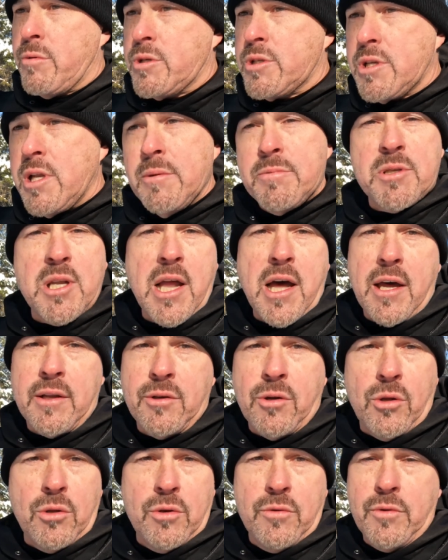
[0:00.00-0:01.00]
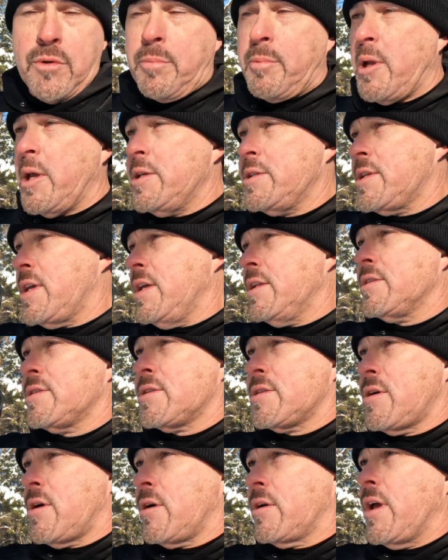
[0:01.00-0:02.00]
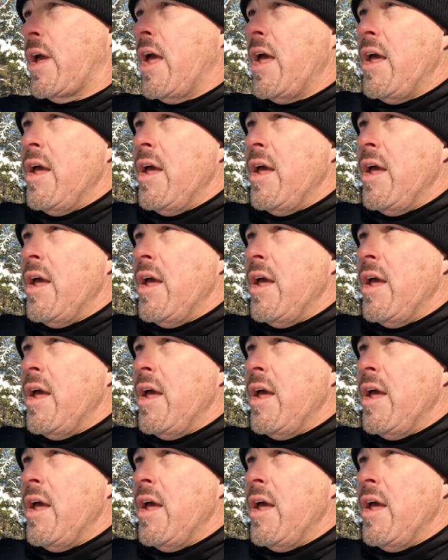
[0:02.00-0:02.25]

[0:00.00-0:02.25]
were slip sliding all over the place, getting stuck.